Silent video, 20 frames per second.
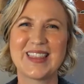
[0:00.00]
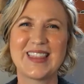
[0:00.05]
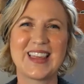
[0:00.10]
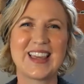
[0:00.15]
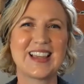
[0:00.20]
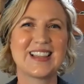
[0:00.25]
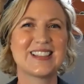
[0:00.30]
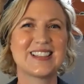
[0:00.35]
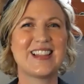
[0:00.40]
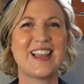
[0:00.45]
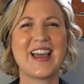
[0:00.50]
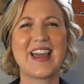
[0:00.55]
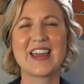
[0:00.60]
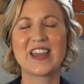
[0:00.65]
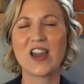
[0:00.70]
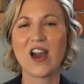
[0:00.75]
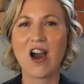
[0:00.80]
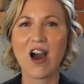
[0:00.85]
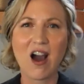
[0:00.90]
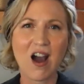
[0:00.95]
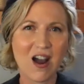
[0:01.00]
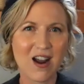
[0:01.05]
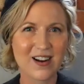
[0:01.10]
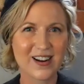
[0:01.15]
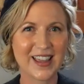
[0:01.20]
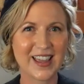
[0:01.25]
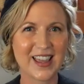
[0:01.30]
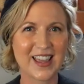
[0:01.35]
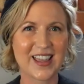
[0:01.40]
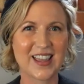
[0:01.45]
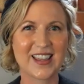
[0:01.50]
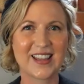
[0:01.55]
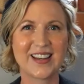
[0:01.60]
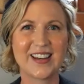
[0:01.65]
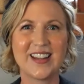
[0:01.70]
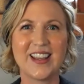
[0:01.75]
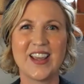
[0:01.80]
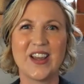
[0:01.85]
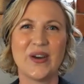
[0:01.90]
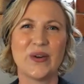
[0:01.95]
things like
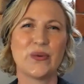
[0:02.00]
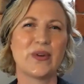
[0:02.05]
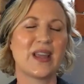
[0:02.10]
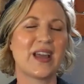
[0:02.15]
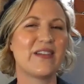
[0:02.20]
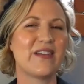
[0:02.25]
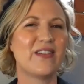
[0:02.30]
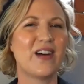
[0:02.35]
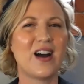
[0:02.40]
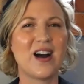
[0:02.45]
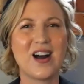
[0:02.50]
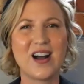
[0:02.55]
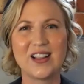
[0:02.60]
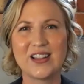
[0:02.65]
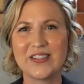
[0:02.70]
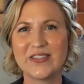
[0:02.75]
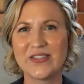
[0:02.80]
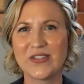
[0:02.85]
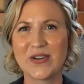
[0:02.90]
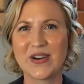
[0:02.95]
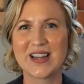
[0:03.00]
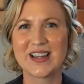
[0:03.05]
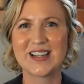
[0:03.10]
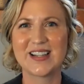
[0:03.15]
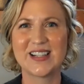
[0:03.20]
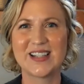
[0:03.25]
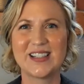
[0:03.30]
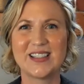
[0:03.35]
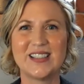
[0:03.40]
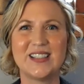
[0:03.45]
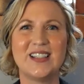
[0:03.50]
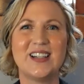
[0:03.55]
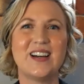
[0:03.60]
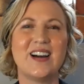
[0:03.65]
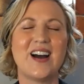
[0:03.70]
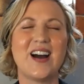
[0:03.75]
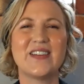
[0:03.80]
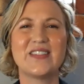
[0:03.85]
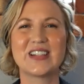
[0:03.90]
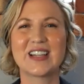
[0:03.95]
argan, we have olive oil,
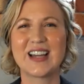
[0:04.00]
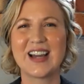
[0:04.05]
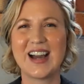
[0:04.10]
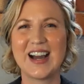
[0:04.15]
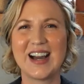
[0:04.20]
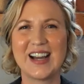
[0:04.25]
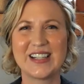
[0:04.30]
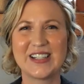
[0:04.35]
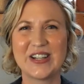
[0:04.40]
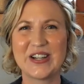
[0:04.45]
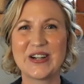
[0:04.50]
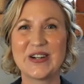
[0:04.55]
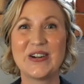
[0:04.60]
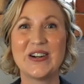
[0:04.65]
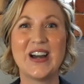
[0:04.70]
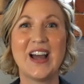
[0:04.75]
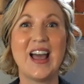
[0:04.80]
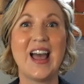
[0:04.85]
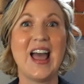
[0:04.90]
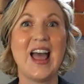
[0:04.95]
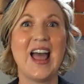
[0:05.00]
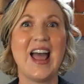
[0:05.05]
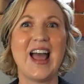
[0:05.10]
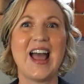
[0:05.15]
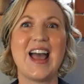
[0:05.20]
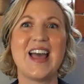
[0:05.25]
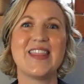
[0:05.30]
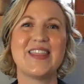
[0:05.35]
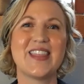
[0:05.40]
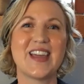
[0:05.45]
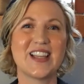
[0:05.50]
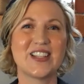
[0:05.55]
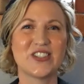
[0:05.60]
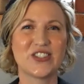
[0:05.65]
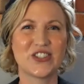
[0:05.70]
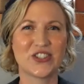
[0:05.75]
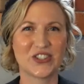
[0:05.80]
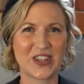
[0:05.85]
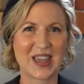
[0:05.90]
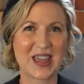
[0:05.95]
avocado, and then
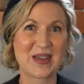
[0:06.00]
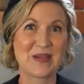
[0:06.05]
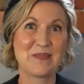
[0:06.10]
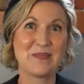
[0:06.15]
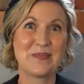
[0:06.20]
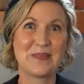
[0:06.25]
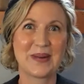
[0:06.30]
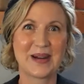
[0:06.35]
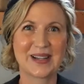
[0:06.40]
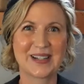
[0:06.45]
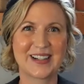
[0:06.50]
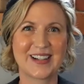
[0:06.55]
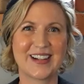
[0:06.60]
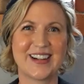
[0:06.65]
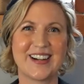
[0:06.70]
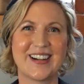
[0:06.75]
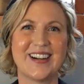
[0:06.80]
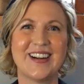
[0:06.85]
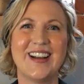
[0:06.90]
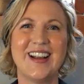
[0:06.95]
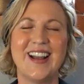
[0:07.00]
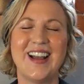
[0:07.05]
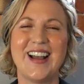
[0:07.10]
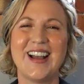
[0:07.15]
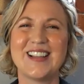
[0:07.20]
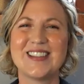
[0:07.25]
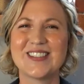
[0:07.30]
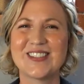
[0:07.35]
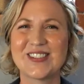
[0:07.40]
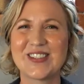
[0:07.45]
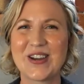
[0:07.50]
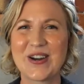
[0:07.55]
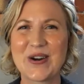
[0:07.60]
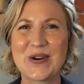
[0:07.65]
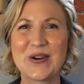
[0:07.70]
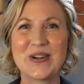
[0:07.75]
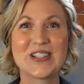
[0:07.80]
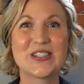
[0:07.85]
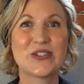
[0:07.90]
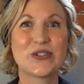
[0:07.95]
shea butter. And
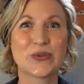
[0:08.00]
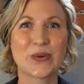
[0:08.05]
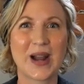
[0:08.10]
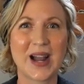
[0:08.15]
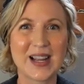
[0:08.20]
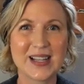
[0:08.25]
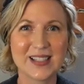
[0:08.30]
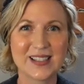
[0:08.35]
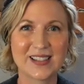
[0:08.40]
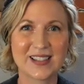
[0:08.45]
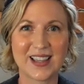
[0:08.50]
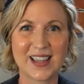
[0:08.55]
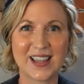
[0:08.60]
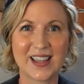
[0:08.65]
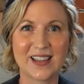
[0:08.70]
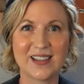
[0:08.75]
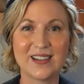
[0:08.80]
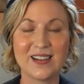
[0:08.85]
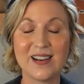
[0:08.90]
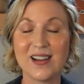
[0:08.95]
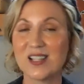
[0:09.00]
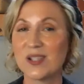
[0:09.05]
so dry skin